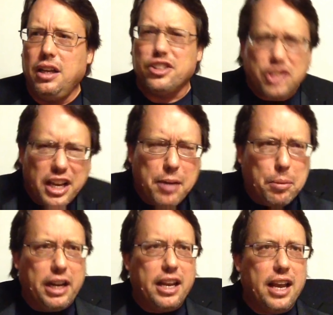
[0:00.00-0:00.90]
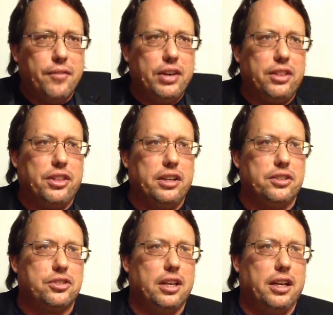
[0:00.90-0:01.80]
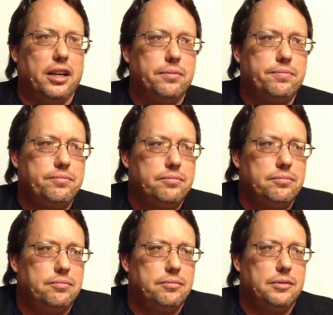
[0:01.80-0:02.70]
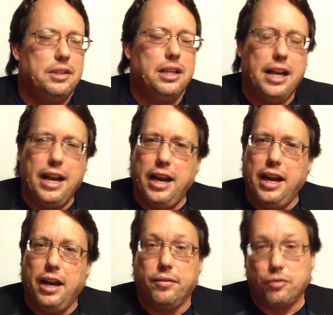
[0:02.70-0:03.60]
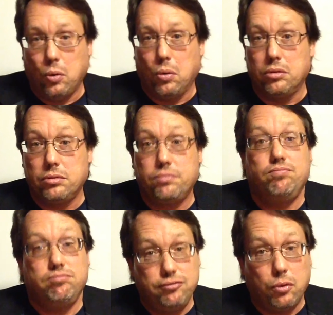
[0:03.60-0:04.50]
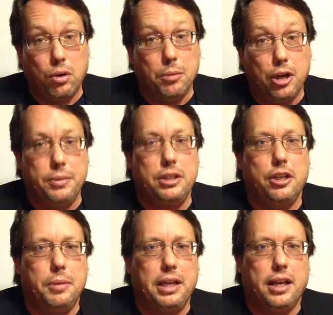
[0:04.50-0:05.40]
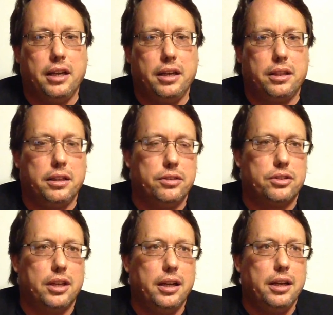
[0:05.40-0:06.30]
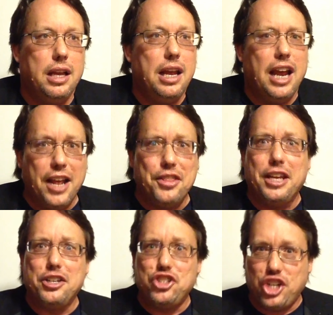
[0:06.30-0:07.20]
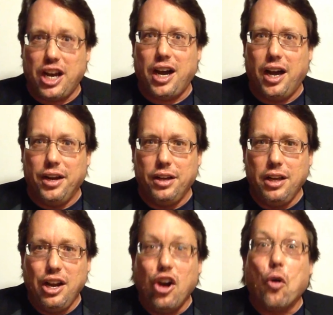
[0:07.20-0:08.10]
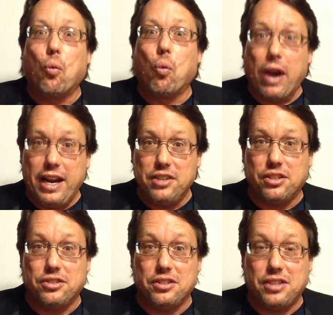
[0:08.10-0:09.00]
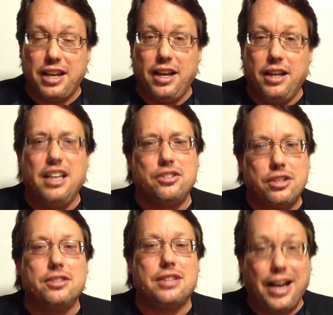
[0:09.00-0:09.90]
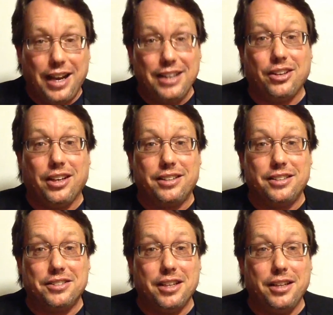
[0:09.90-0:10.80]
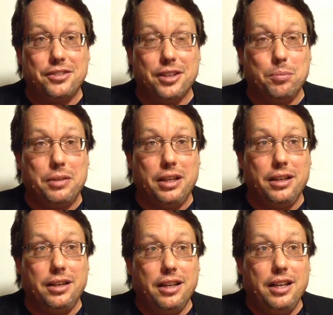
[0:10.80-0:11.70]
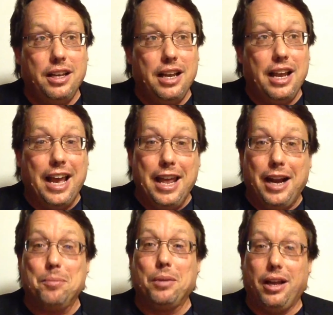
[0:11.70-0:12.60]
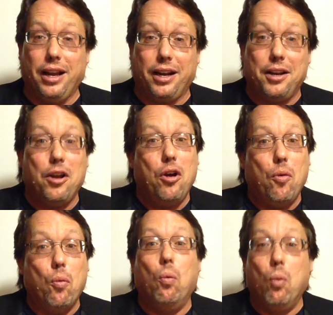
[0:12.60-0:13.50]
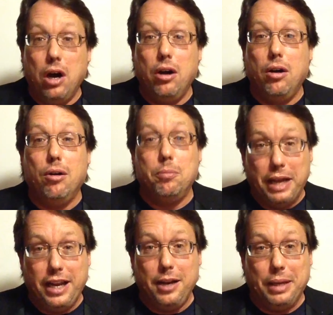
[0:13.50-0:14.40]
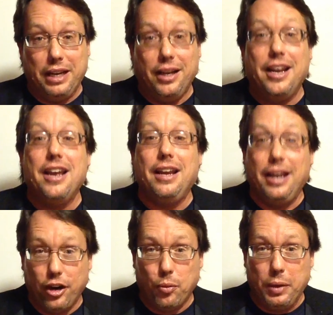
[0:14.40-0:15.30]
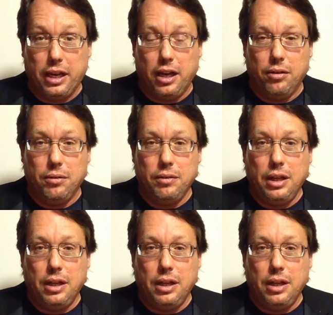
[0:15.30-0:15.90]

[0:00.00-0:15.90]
Does anybody have anything to say? And of course, for a moment, nobody had anything to say. And then John raises his hand and says, I'd like to say something. And I'm like, whoa, baby, here we go.